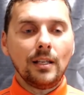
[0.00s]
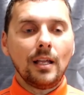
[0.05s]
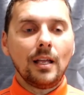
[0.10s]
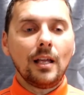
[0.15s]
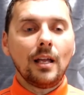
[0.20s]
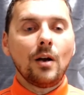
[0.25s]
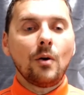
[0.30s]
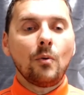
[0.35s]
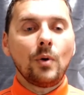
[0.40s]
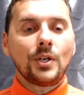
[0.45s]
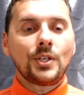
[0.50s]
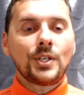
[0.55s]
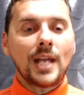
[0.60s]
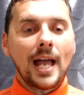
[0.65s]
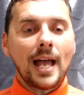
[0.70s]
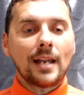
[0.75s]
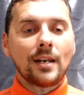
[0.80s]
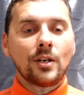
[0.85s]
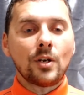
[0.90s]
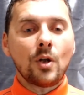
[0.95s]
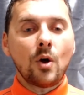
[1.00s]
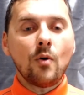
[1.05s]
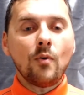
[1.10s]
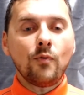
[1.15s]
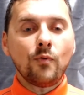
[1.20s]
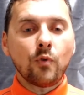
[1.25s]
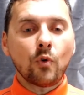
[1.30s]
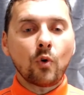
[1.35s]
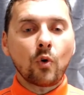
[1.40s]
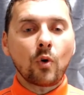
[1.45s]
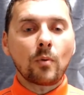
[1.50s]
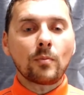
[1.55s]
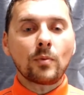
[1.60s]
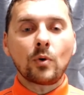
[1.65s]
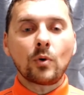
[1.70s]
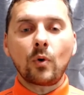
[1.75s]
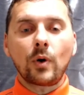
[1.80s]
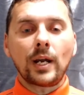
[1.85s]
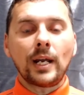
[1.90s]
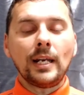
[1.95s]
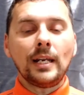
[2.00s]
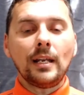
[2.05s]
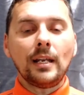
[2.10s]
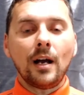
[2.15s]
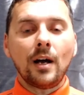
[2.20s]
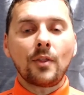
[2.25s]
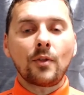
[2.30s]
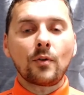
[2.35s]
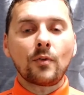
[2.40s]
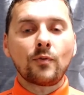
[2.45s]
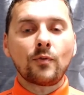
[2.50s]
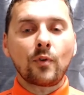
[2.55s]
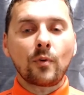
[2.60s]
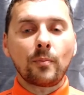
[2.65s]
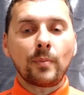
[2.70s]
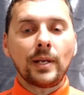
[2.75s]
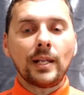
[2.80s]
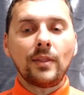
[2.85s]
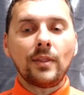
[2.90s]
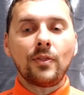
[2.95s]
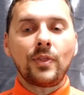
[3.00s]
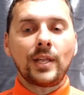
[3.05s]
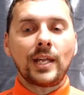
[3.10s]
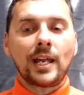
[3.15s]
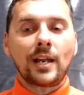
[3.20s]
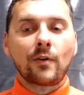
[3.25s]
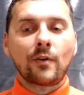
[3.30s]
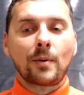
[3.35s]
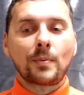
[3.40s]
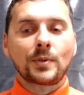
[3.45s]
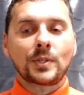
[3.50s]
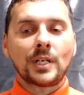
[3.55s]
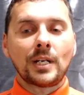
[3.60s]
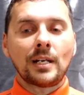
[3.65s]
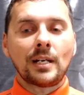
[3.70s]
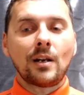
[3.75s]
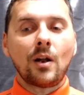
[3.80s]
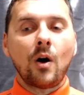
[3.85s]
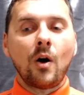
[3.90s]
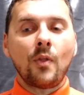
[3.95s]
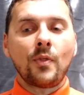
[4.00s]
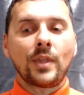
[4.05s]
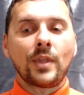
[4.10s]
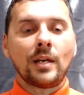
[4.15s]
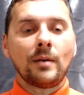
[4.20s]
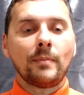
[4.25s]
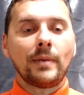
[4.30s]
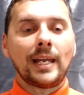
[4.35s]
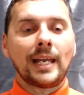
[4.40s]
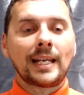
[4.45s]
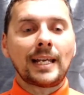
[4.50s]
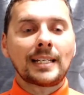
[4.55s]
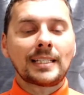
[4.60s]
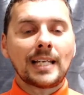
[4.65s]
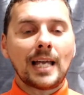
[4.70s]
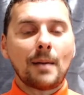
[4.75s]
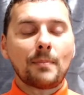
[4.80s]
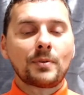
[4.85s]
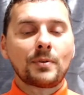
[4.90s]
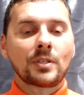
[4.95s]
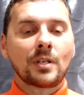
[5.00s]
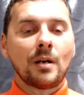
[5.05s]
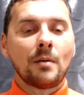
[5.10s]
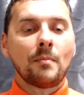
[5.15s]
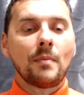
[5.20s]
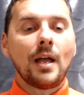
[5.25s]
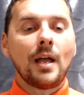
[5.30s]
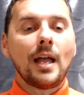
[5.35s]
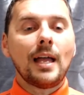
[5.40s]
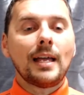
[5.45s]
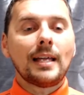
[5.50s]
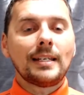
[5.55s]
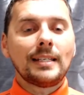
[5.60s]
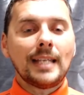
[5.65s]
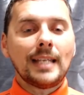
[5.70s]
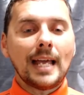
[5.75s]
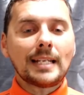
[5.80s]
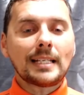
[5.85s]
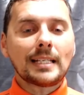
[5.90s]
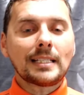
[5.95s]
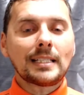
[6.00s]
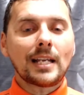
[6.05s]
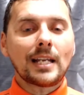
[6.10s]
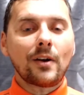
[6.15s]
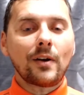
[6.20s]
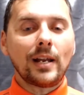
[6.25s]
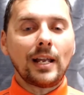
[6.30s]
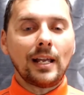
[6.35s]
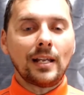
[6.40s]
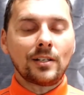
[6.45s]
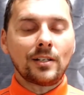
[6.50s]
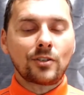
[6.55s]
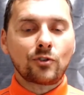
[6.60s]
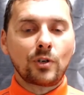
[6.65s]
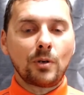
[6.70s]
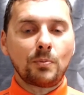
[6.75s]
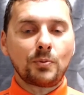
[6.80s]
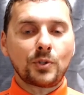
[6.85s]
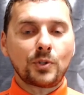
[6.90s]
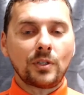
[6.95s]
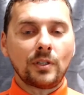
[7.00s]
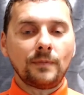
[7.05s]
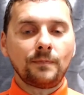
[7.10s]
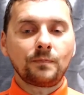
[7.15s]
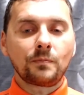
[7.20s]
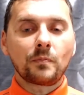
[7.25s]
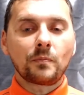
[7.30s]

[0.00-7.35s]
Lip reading: which had no form nor any other forbidden thing represented on them except some necessary inscription